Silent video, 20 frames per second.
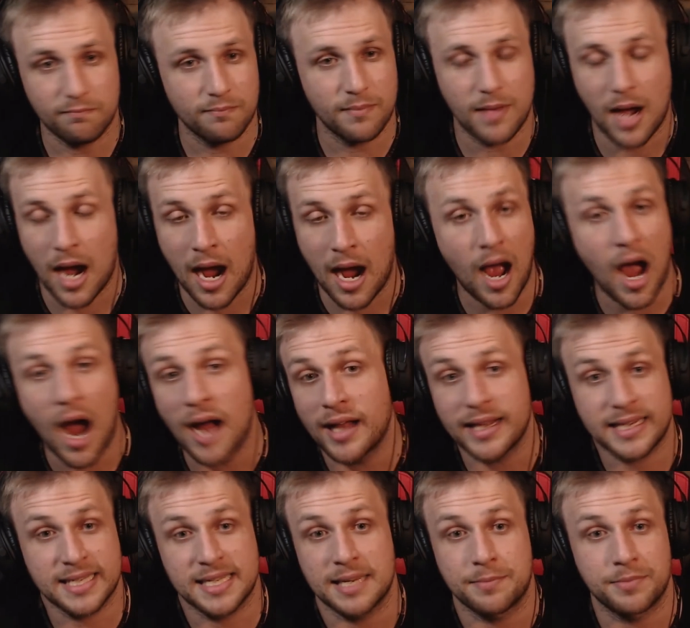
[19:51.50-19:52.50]
I'll
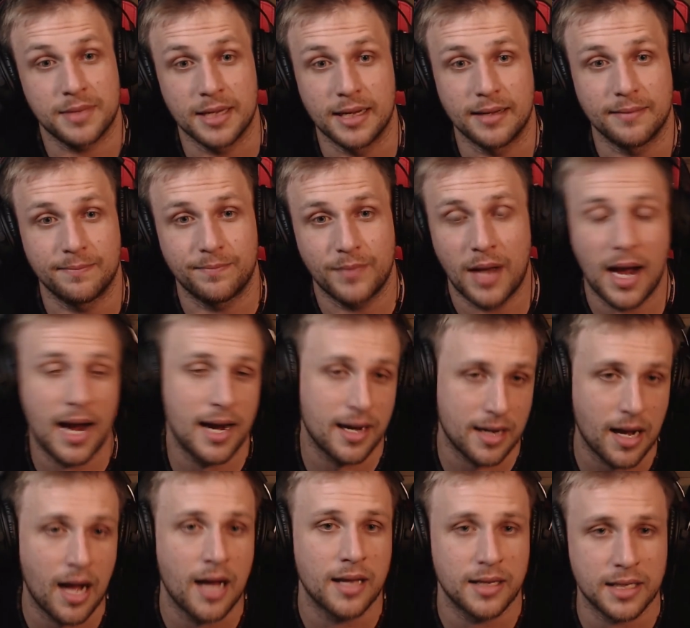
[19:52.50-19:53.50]
accept that.
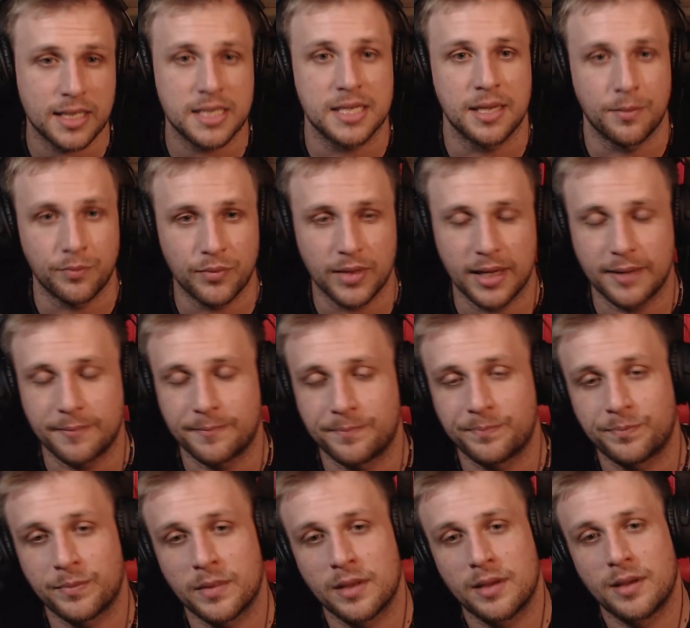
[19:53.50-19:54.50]
I'll accept that.
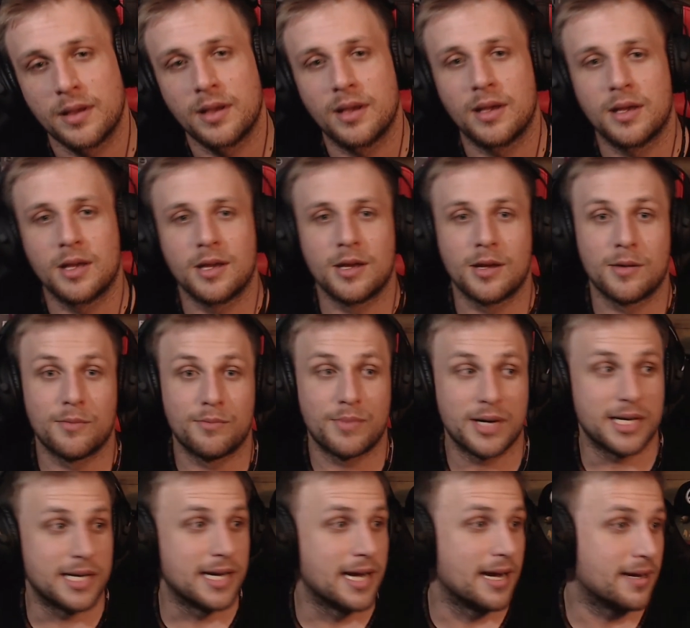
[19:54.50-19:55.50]
But
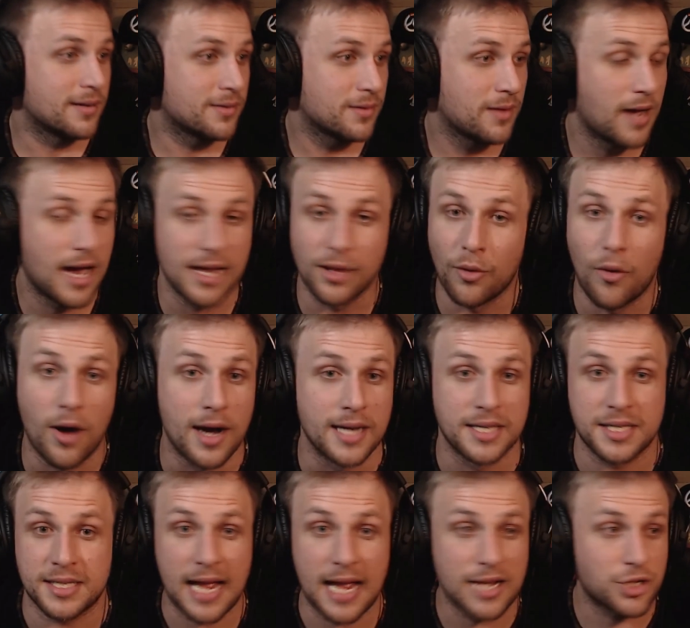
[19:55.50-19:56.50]
yeah, otherwise
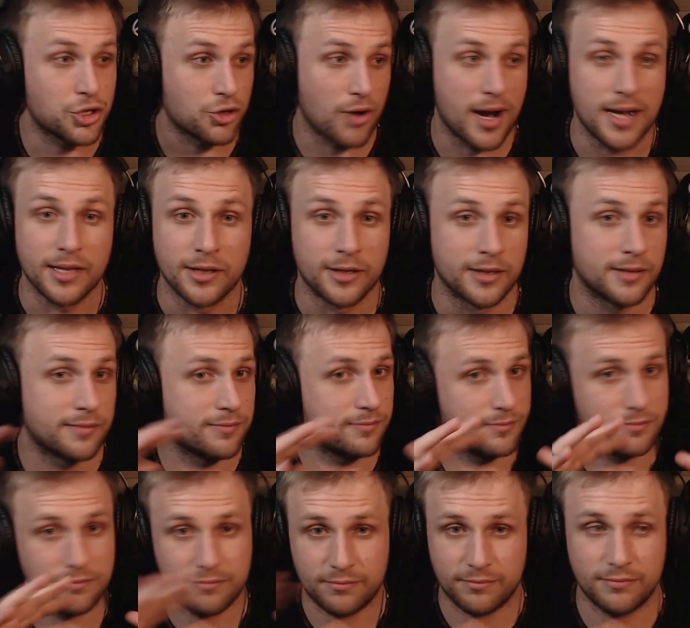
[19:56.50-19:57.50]
that trailer
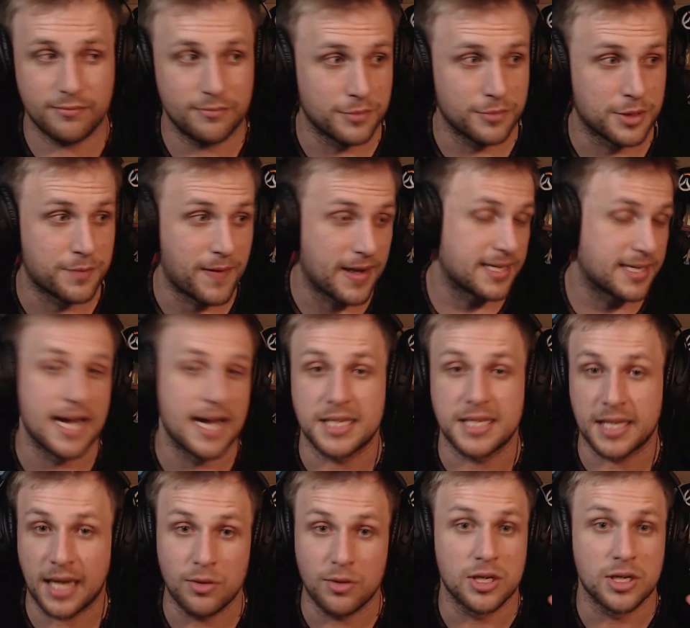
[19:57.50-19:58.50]
was
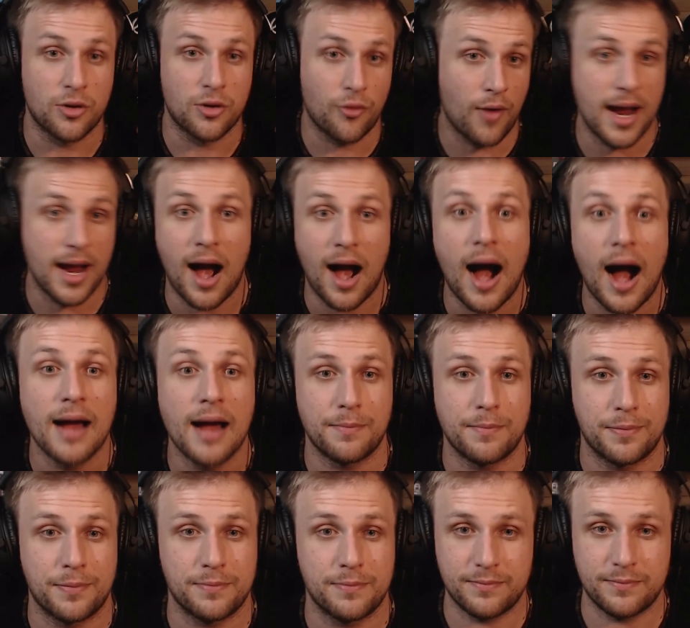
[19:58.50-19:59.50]
fantastic. It was a great hype
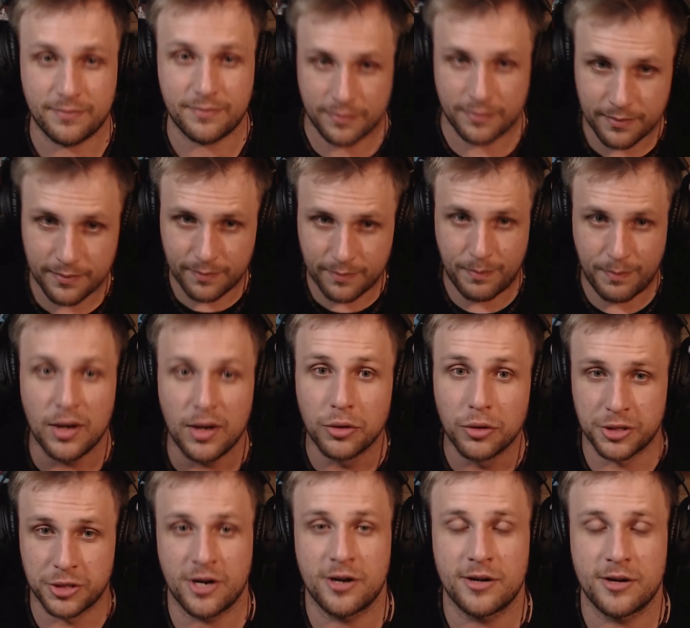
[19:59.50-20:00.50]

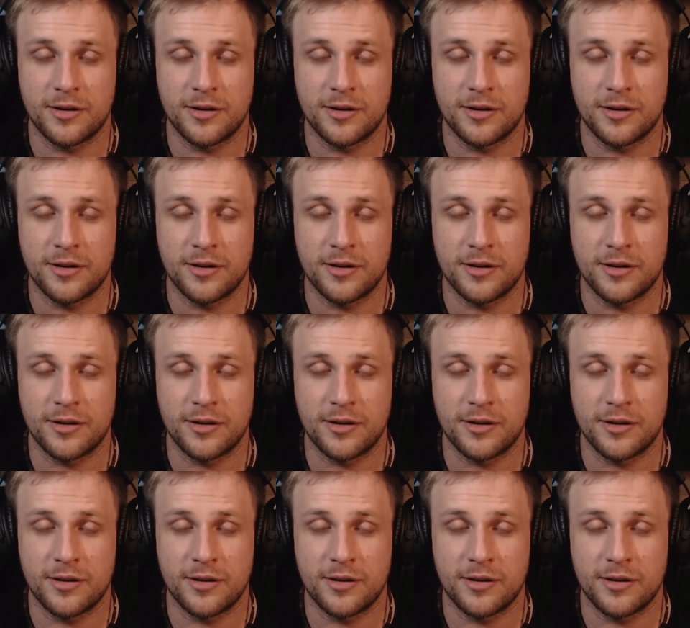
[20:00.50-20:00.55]
builder.